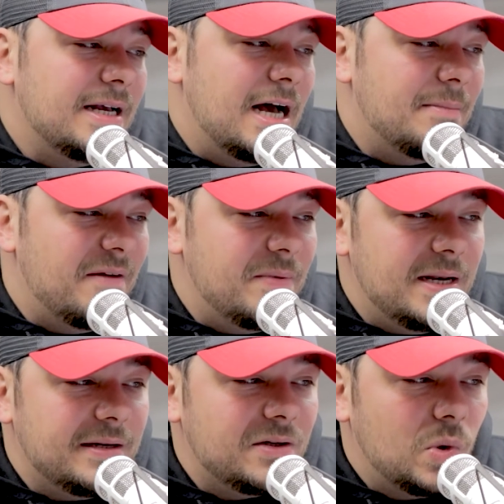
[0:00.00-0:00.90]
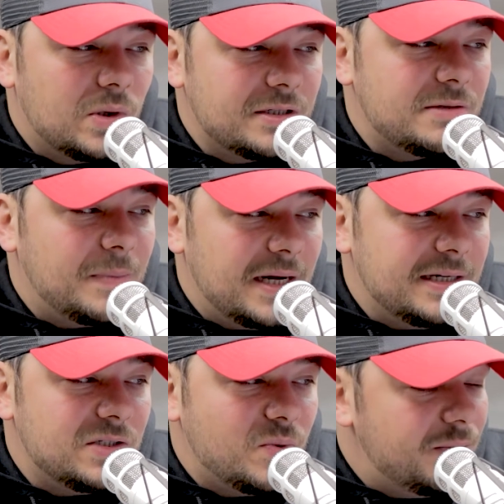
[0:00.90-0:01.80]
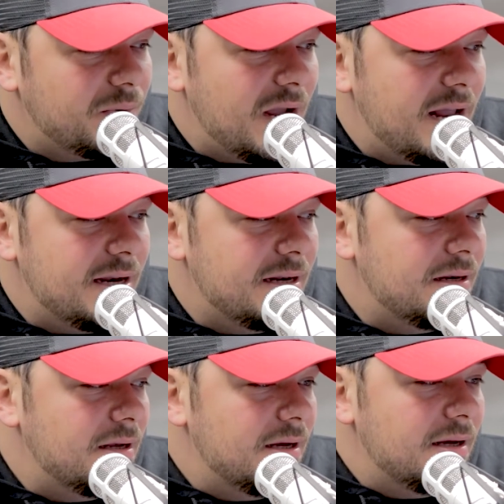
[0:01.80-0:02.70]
I've been in correspondence with Brandon